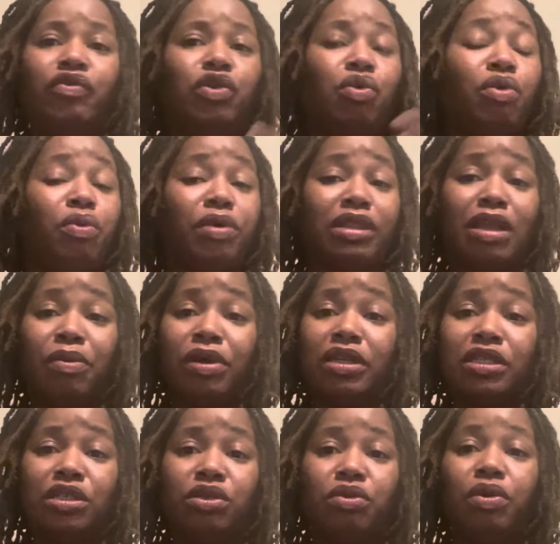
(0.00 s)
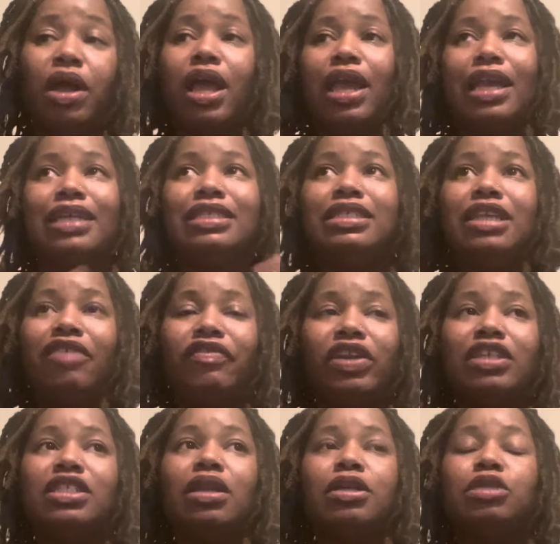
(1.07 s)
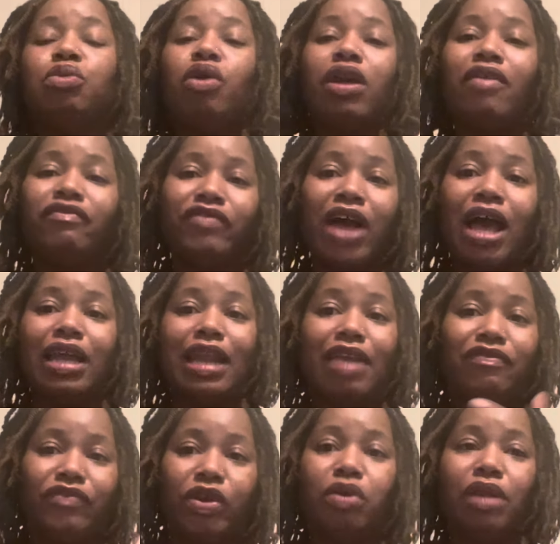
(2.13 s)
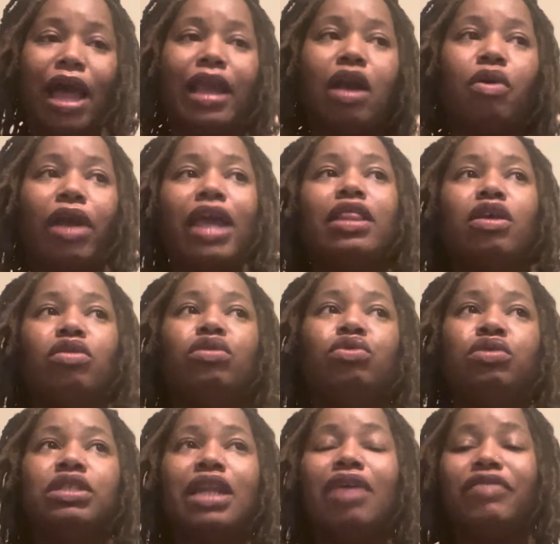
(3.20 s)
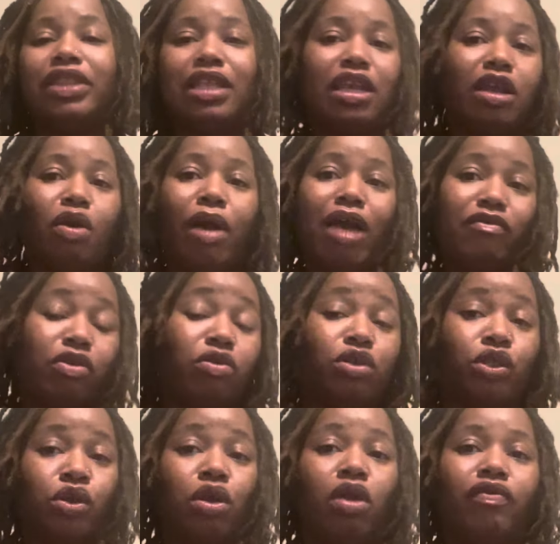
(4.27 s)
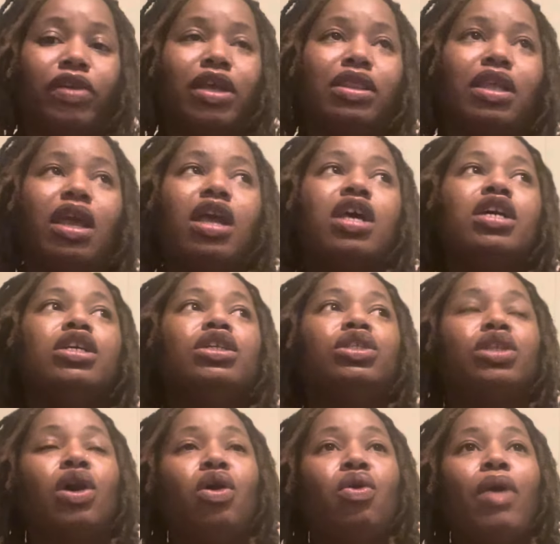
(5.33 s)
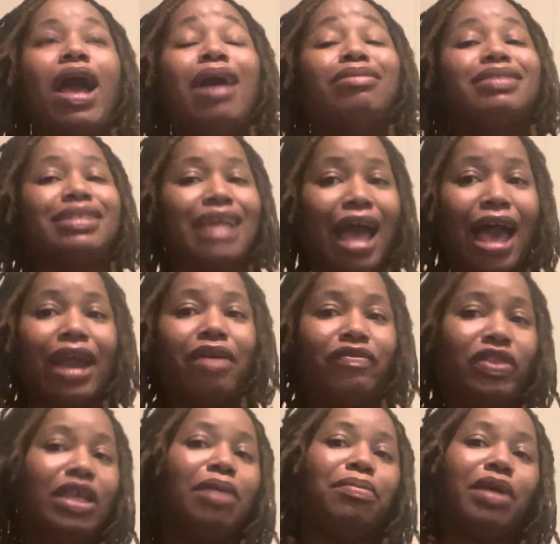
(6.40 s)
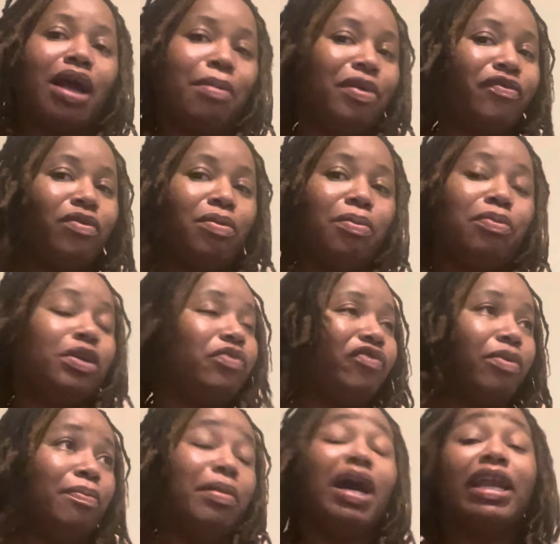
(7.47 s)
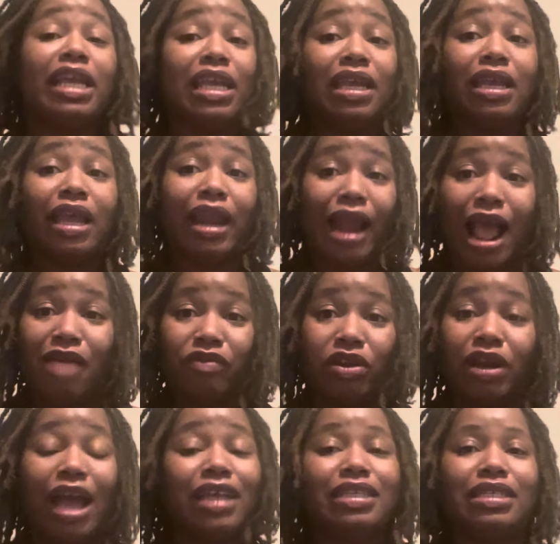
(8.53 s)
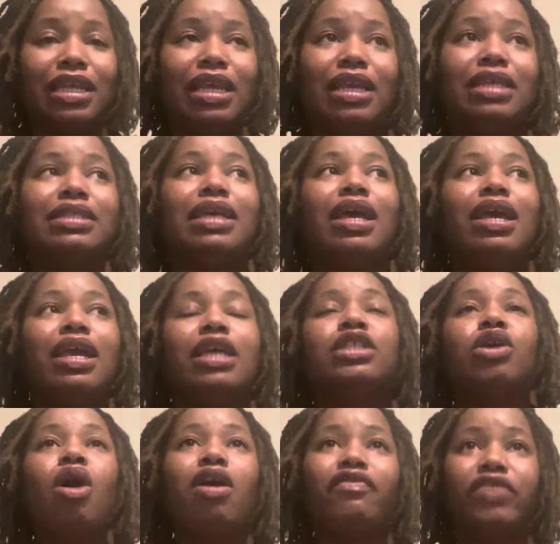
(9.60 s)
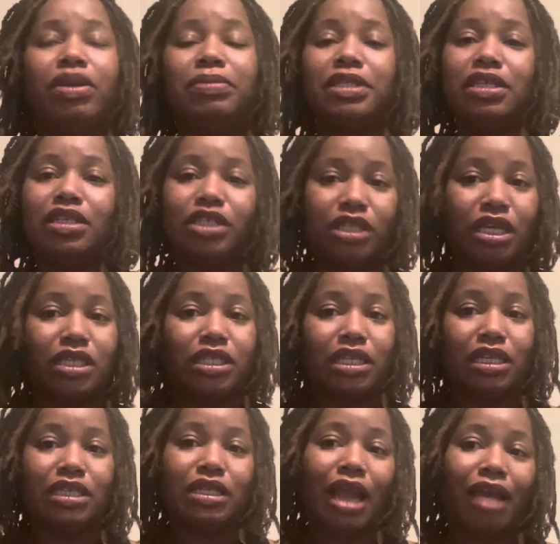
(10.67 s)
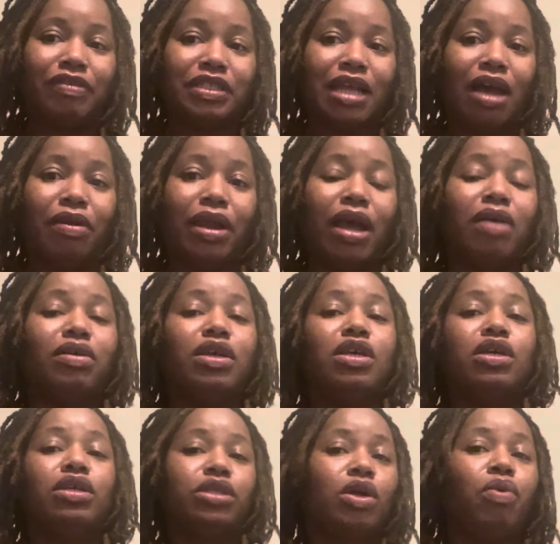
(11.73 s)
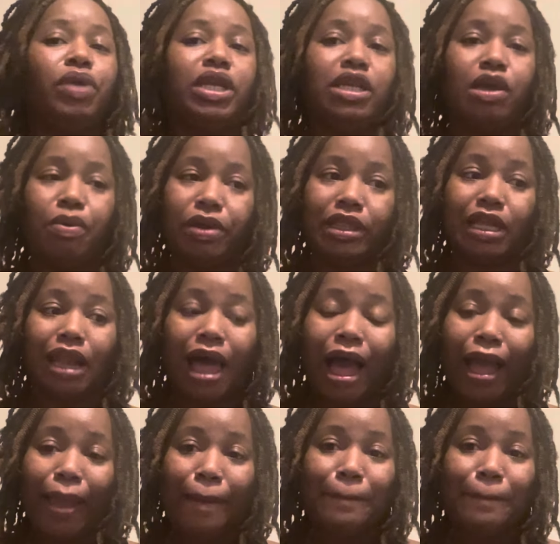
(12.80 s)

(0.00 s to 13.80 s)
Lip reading: doing what they wanted to do. It's different. It's more confined. They feel like, okay, they're losing everything and don't have no control over nothing. So outside of them coming from money and having nice things, it's hard for them to adjust to this lifestyle now. So we deal with a lot,